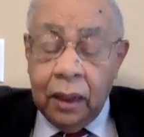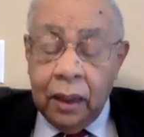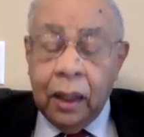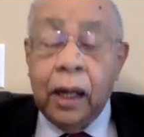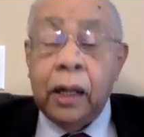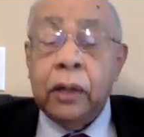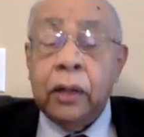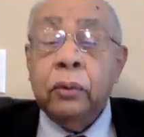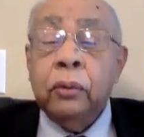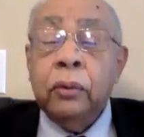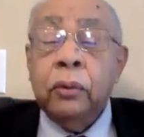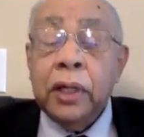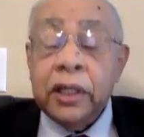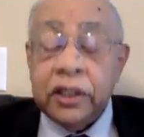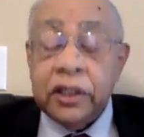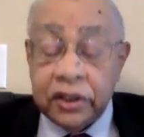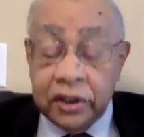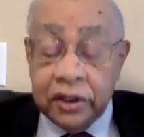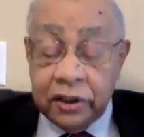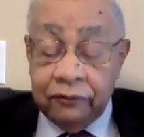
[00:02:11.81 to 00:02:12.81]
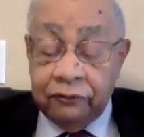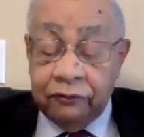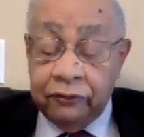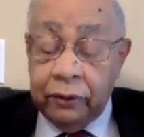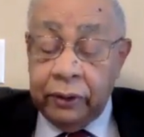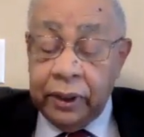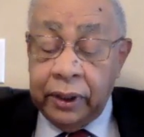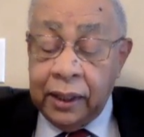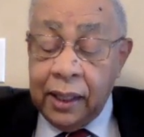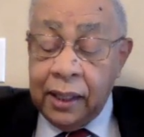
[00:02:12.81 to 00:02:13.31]
I wished
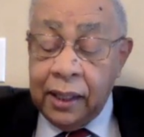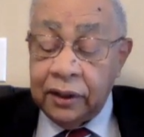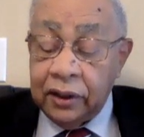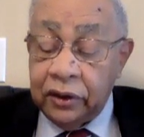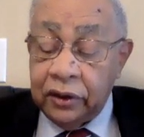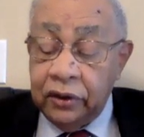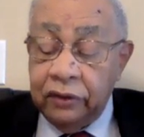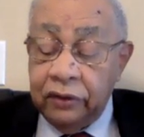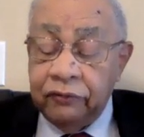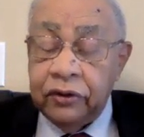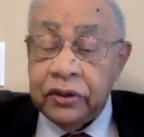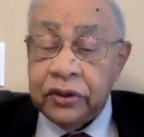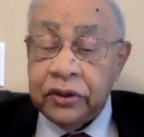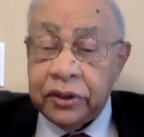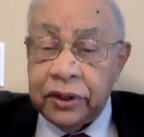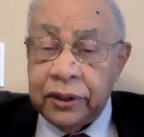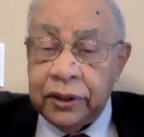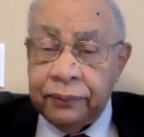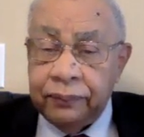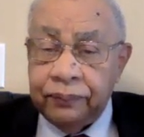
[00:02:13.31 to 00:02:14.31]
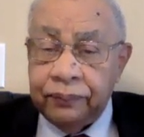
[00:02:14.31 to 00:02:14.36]
for a Catholic university."